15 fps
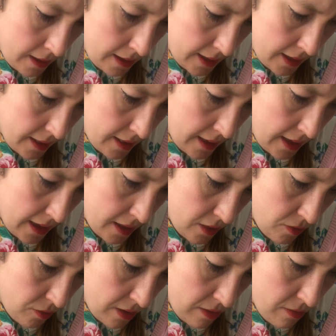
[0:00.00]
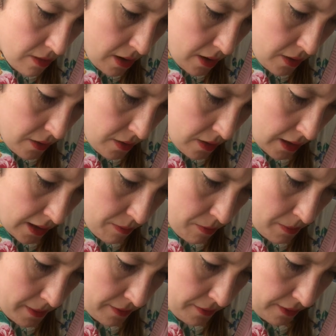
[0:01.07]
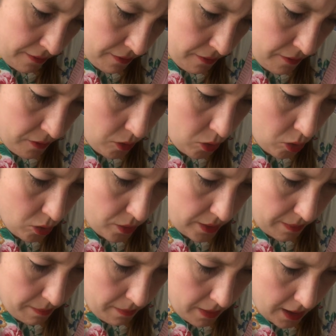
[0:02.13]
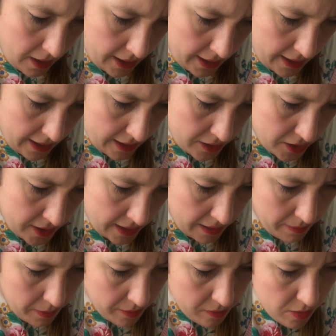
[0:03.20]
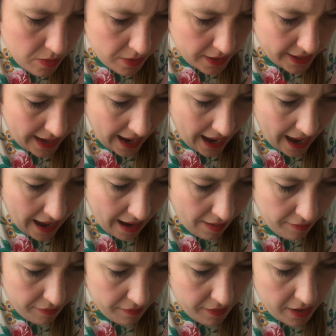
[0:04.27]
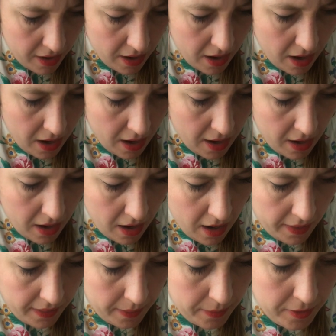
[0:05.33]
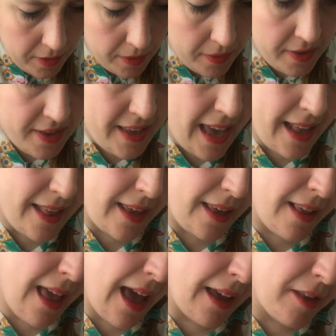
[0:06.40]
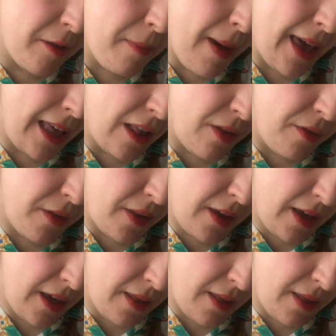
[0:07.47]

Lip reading: Like I say, 3 rows, I could probably fit 4 in mine actually, but we're all going to have, there was no set exact space for the